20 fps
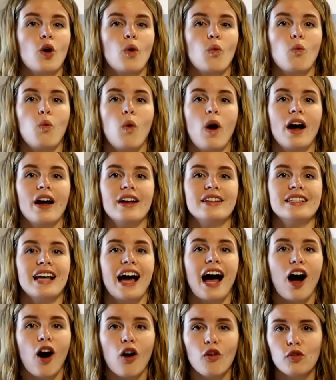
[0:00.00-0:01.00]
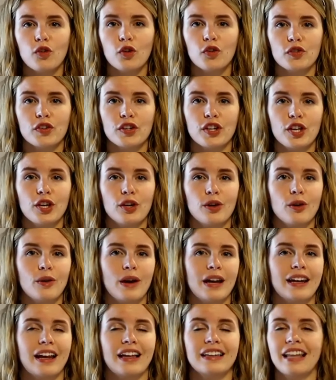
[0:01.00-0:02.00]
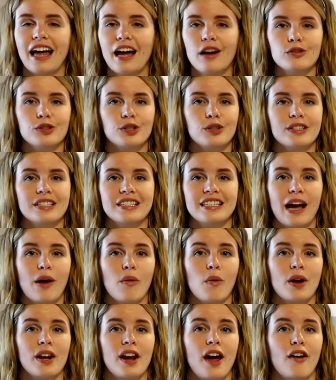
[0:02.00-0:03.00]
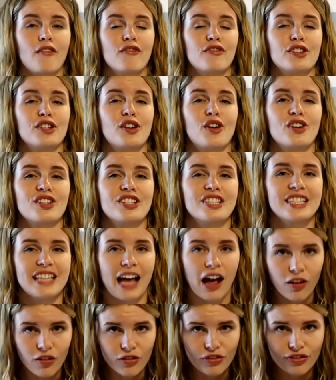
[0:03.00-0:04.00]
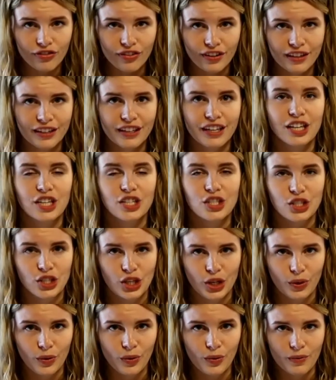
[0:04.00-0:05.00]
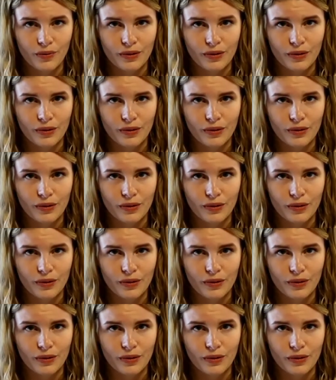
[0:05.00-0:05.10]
was helpful for you and allows you to set one up for yourself too.